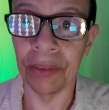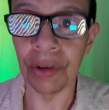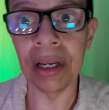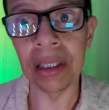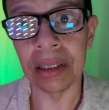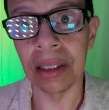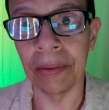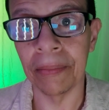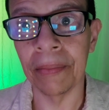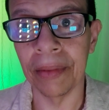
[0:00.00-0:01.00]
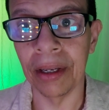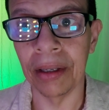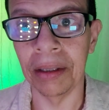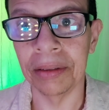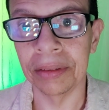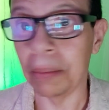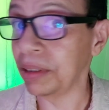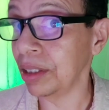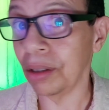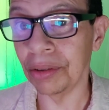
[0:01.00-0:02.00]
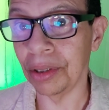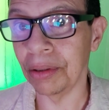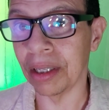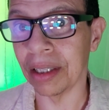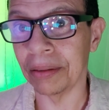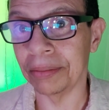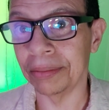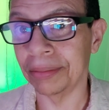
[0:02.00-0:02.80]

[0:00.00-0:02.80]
Try it. But you don't do that.